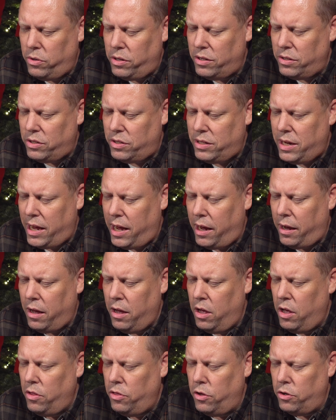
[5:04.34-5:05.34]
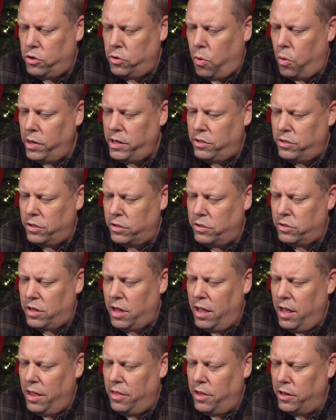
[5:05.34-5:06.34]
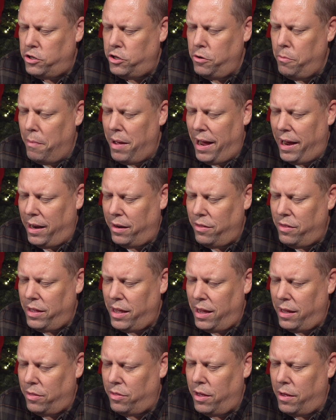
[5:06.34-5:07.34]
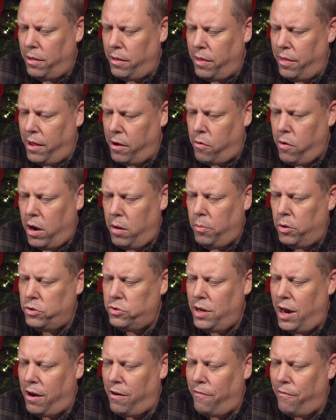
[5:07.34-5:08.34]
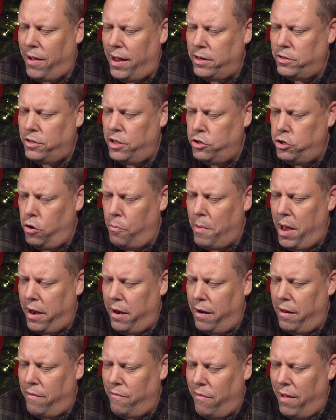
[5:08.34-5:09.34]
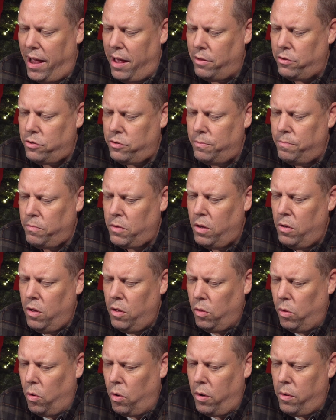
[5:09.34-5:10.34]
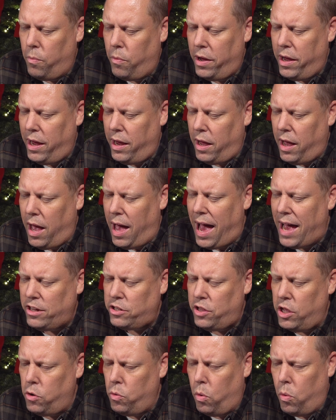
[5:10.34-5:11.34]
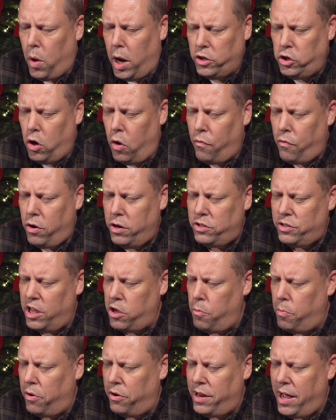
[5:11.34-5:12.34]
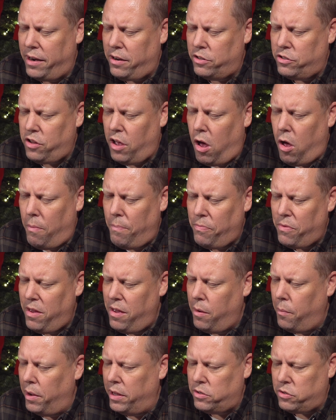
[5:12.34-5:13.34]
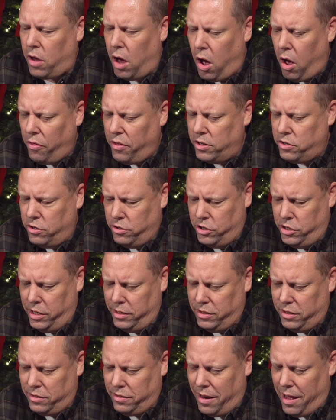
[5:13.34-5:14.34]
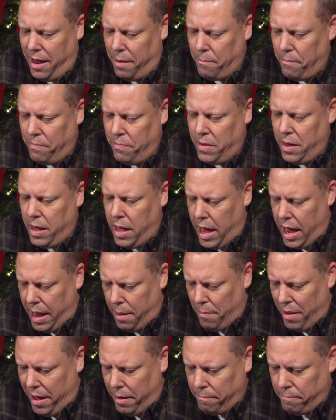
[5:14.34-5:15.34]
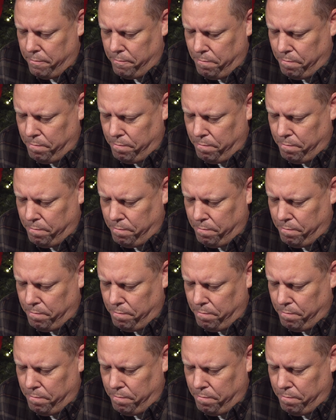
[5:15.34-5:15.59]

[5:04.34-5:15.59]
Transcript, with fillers: to see the choices that you made, the, the, the incredible sacrifice that you made in advance. Lord, we uh, ask that you will watch over us, that you protect us all. And we ask all this in Jesus' name. Amen.